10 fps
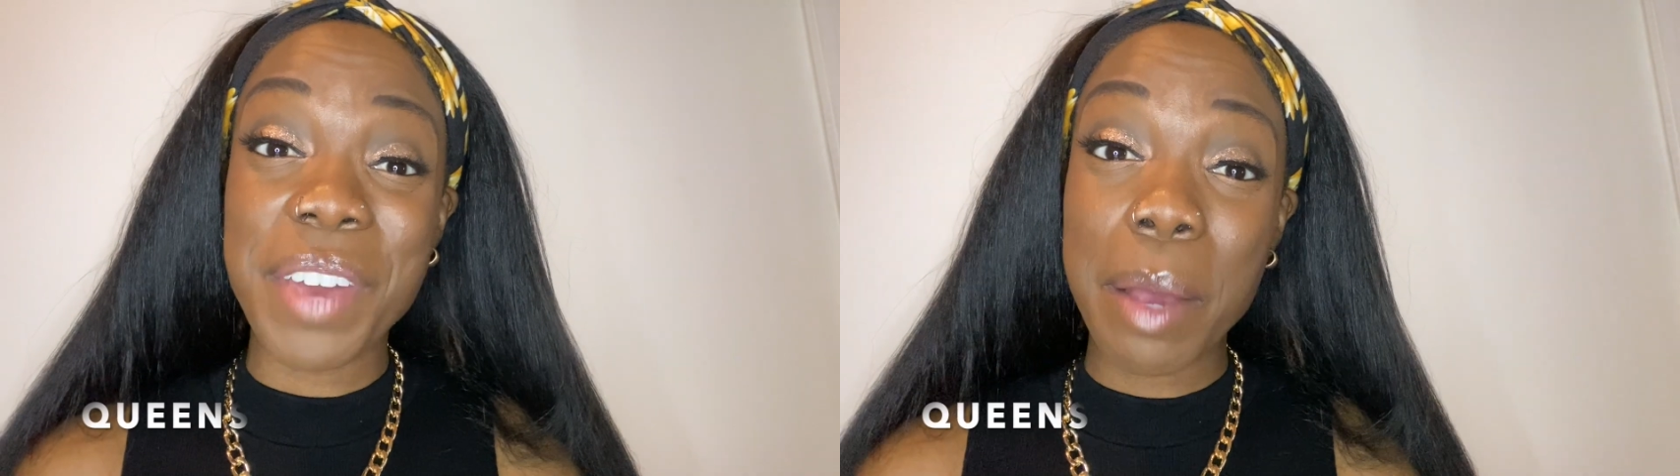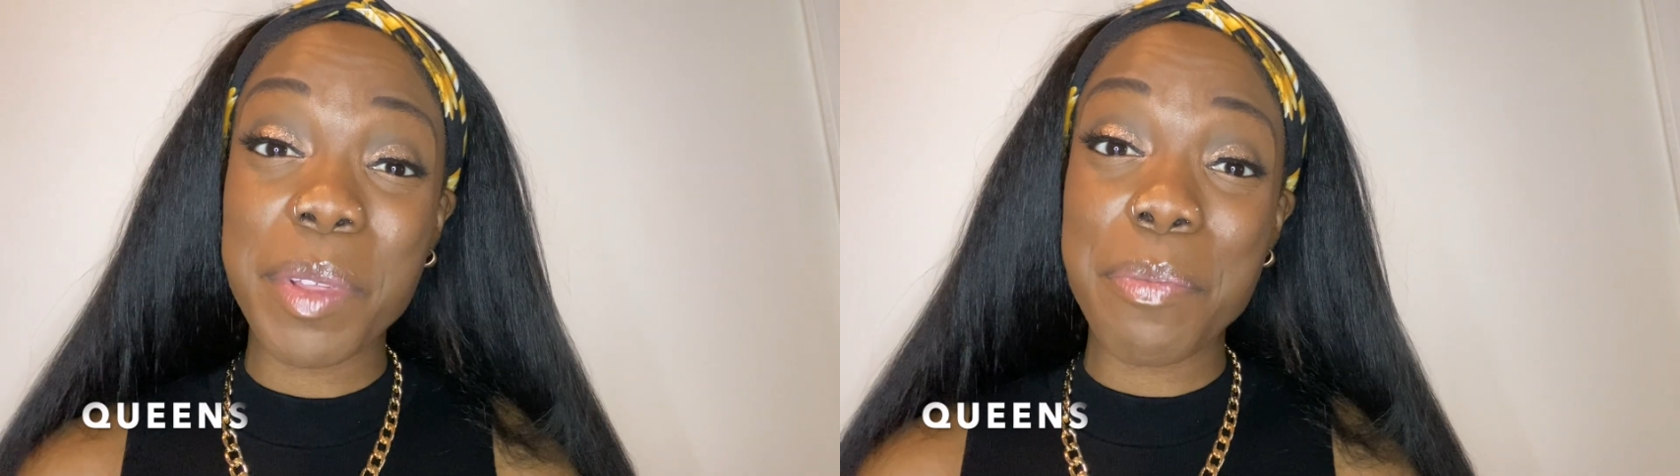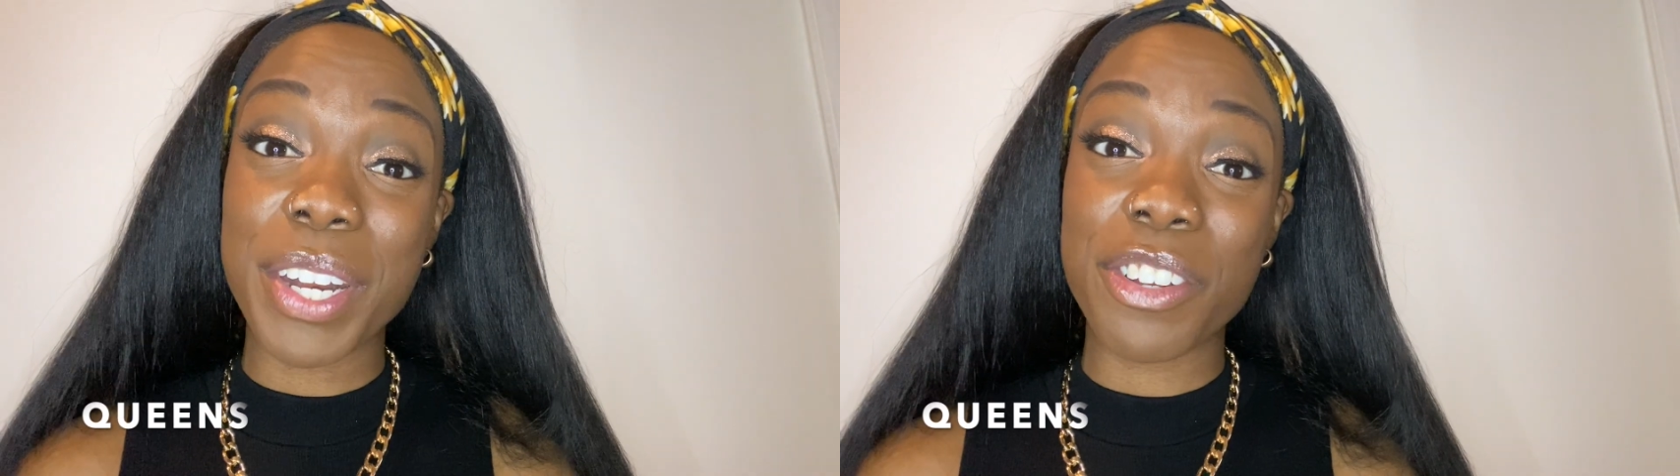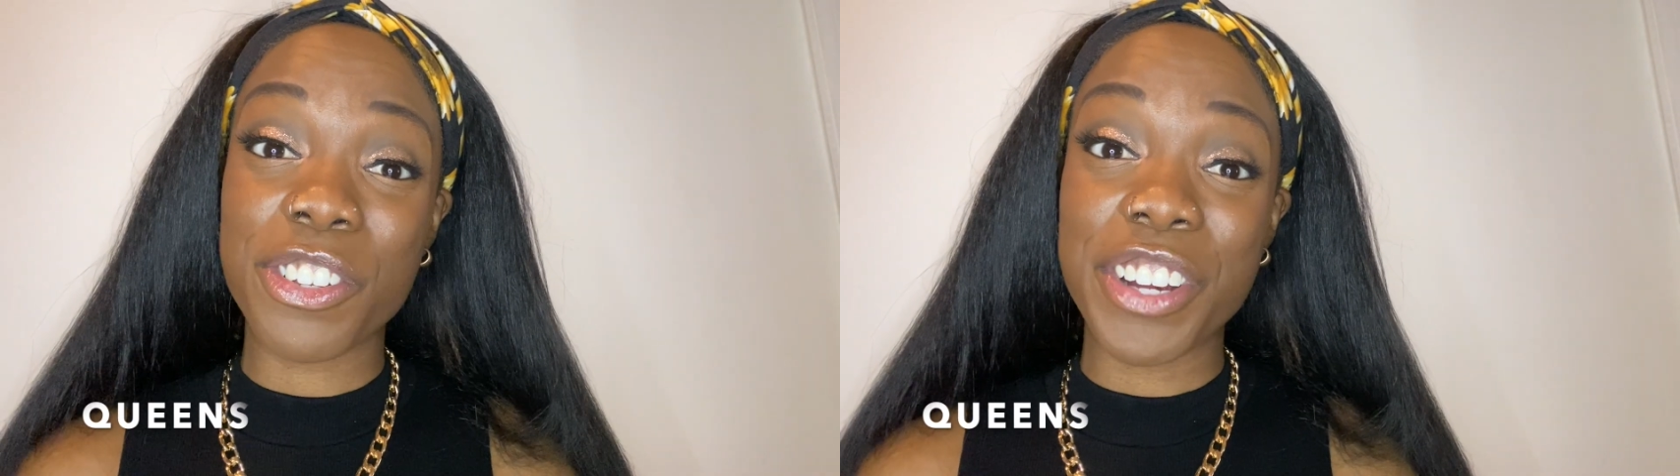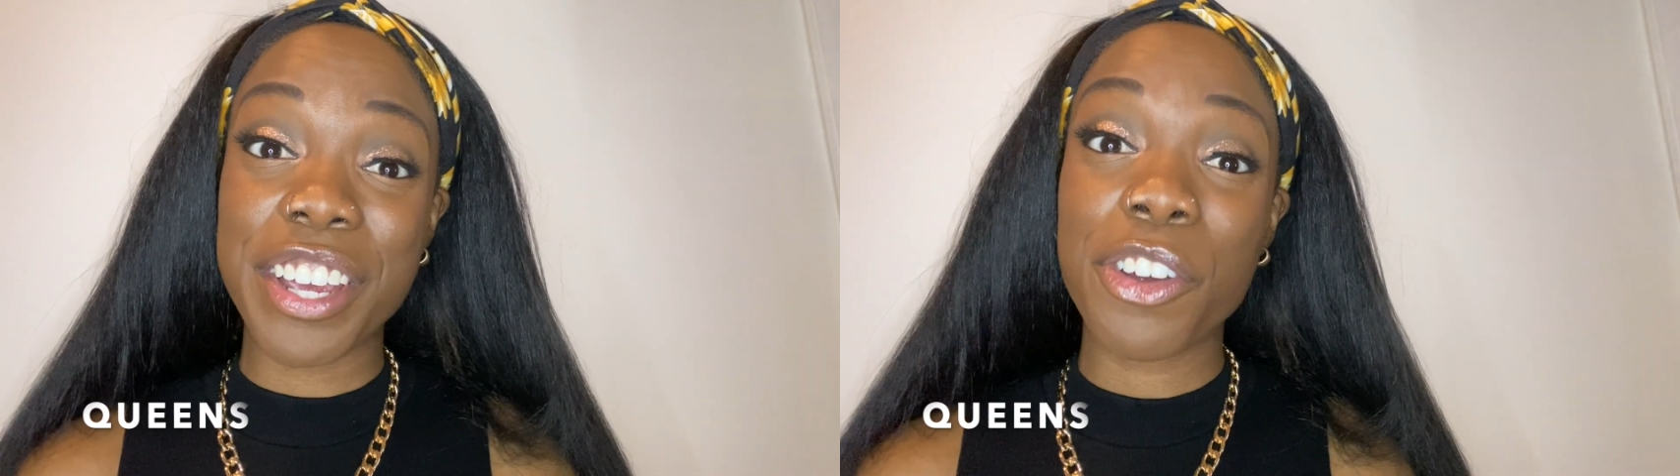Family
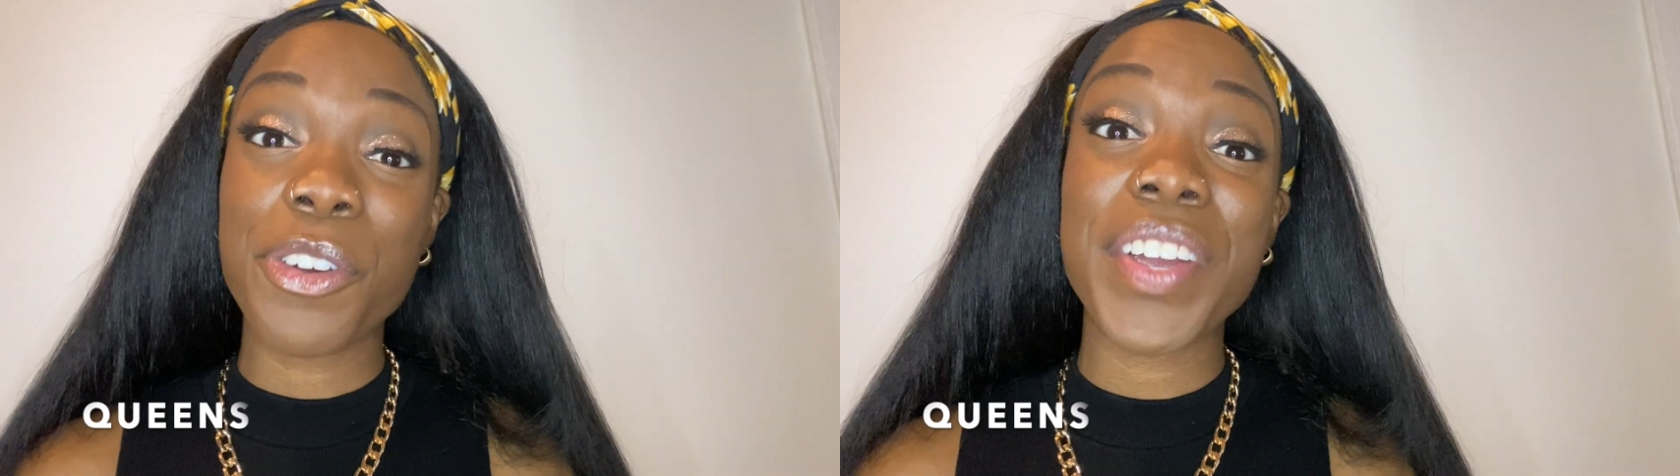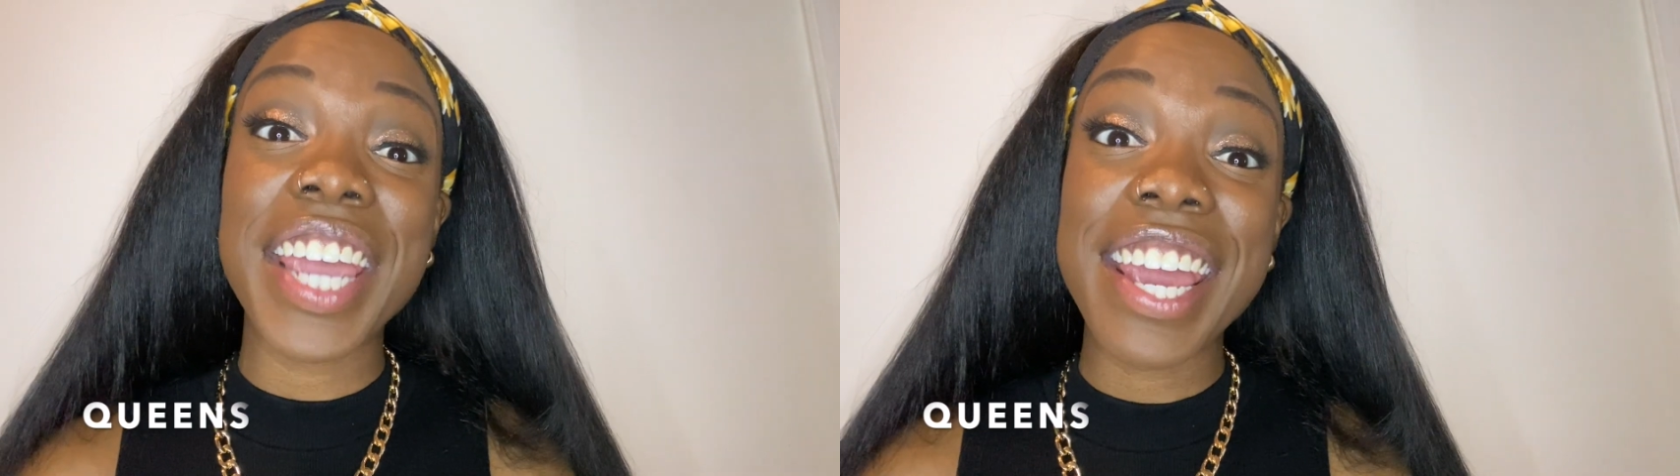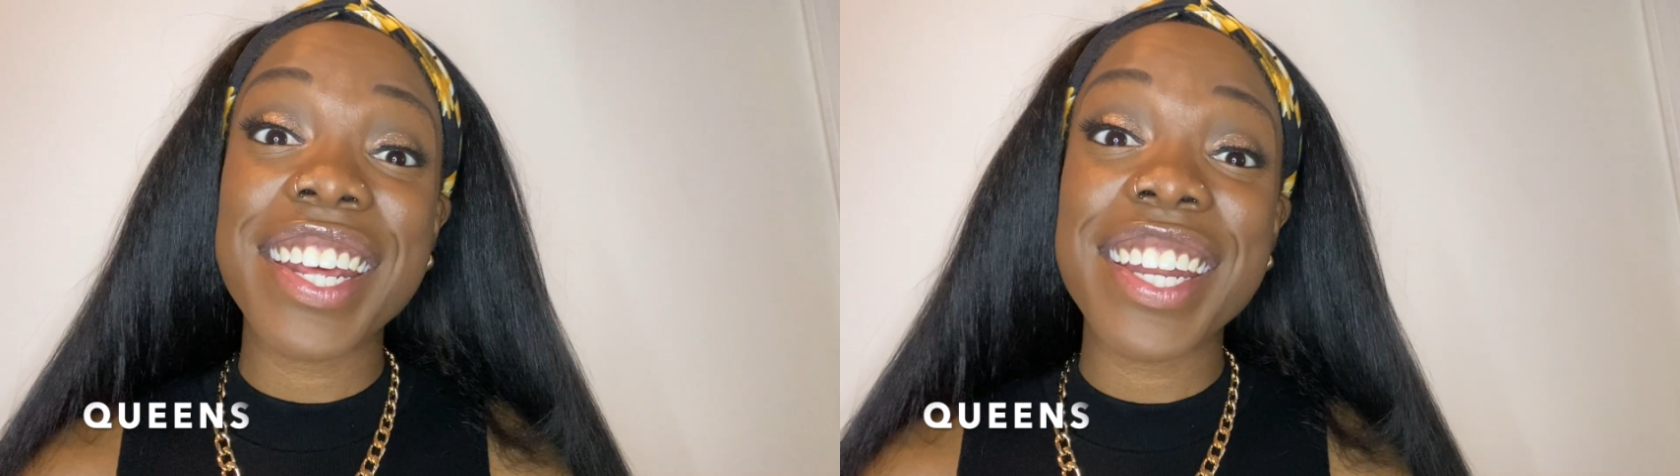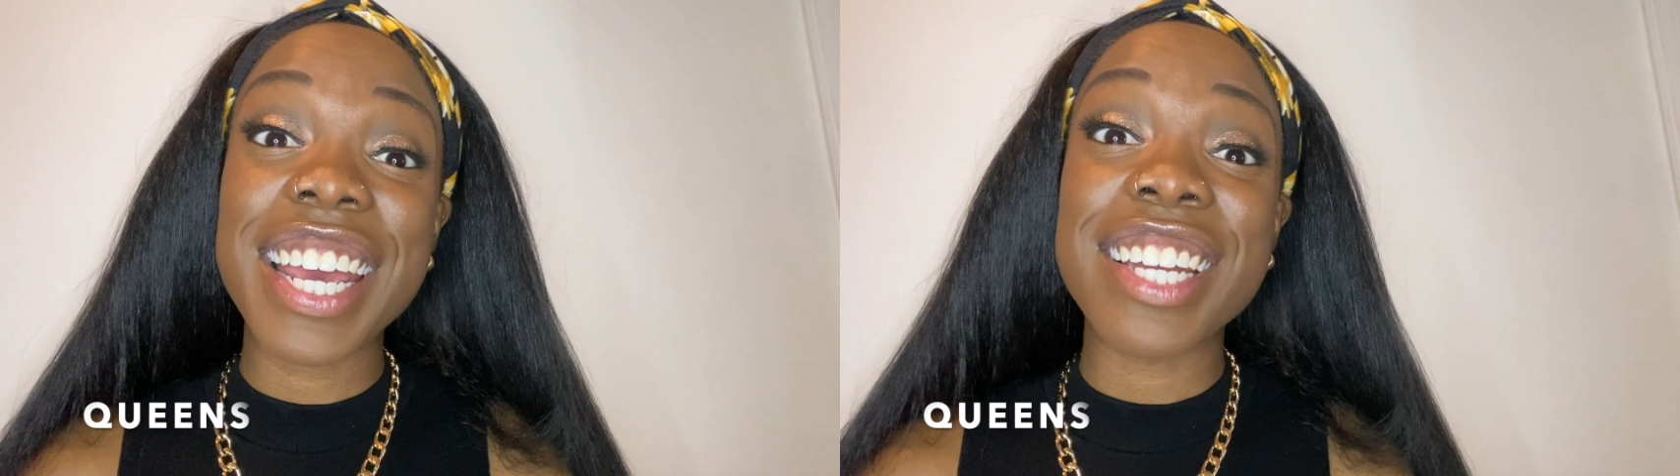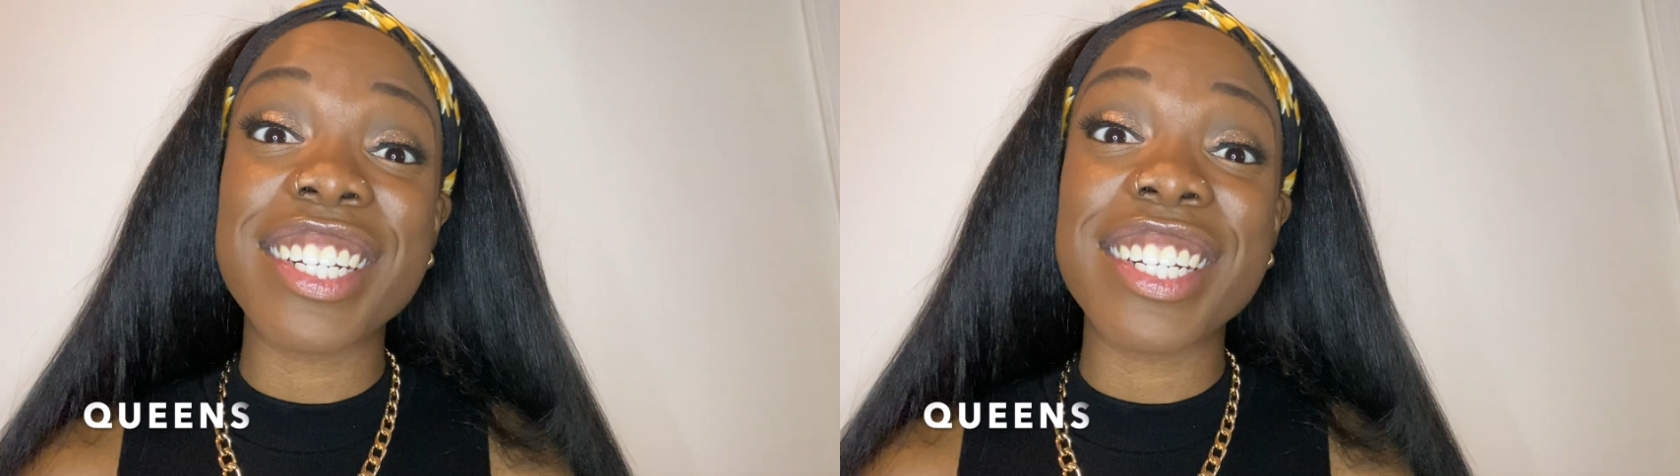Ministry created and